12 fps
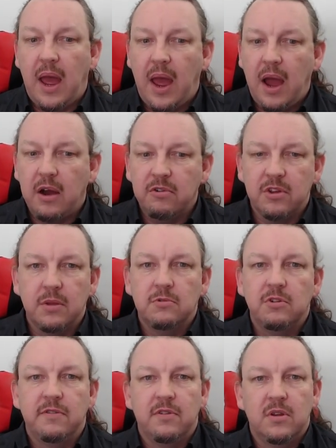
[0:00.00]

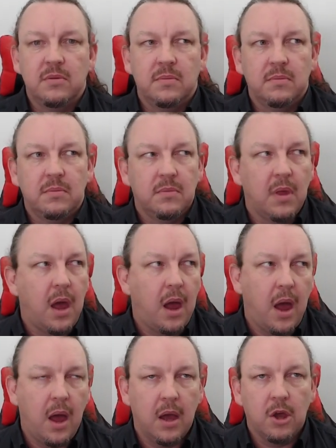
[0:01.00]
algorithm-driven
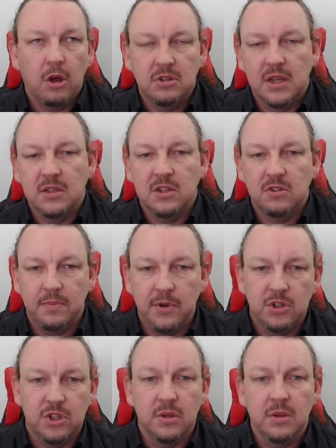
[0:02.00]
uh, content
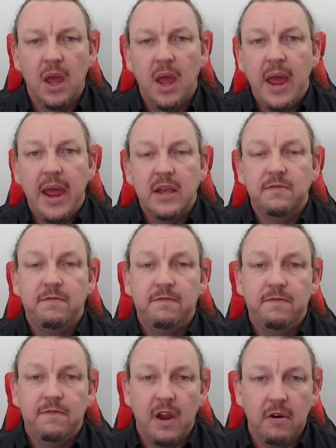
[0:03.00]
distribution is
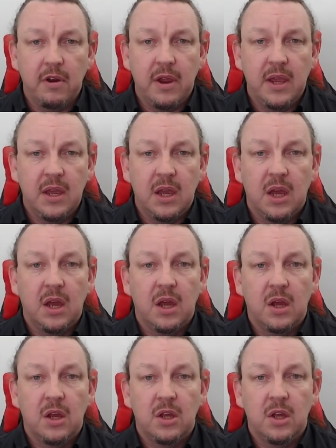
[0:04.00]
very
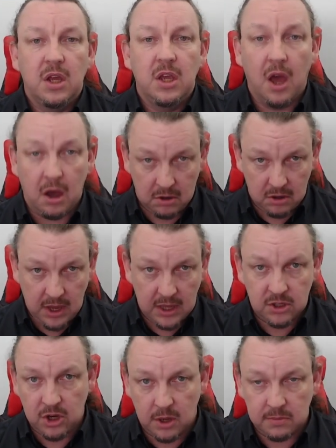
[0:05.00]
young in
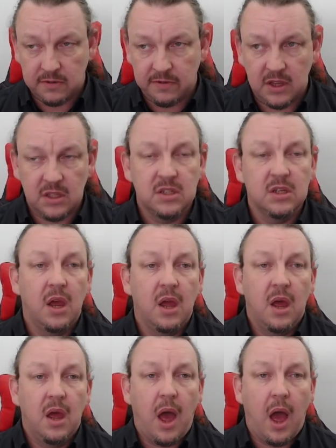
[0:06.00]
terms of its
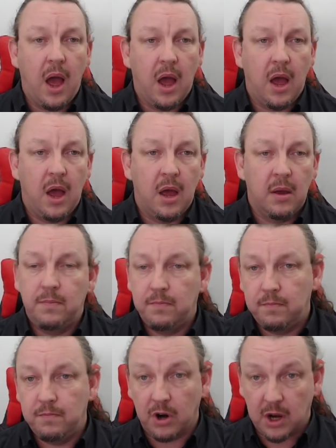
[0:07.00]
uh,
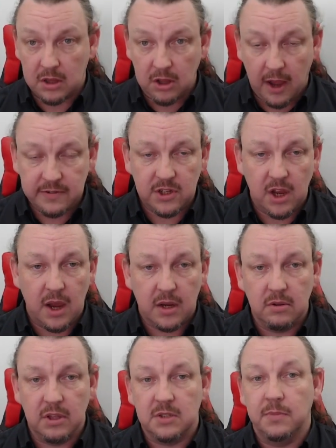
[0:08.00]
product
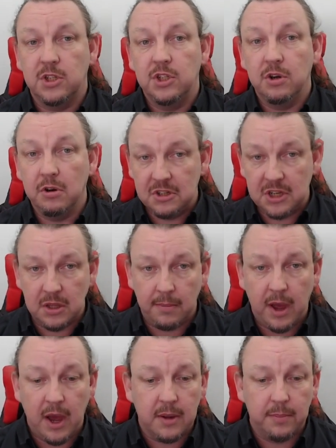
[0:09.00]
lifecycle, its maturity in the
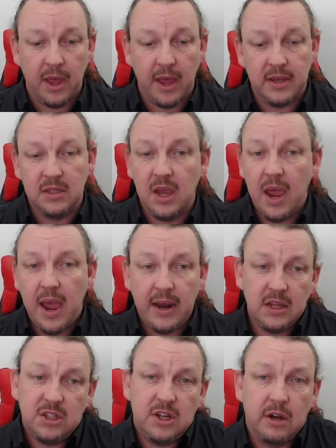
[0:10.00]
marketplace, and
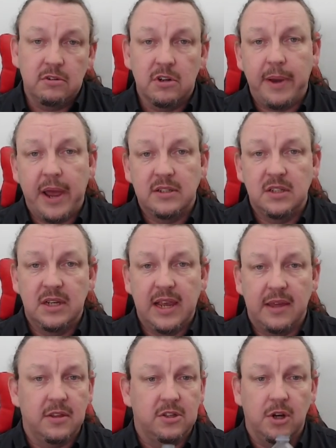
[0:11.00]
its general capacity to
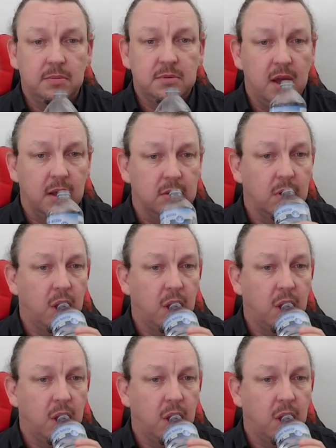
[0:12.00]
get the job done.